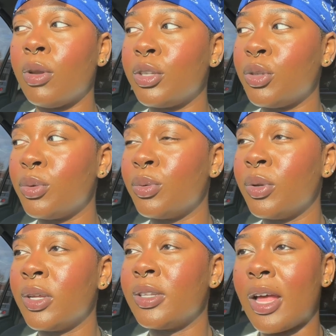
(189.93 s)
on you
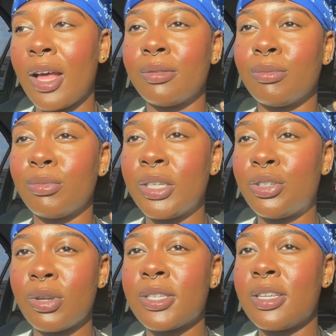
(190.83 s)
not really
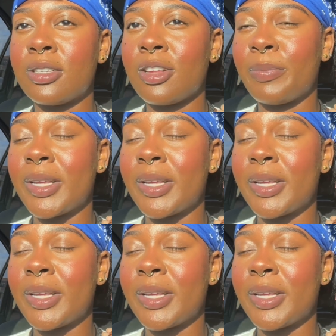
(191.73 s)
trusting yourself,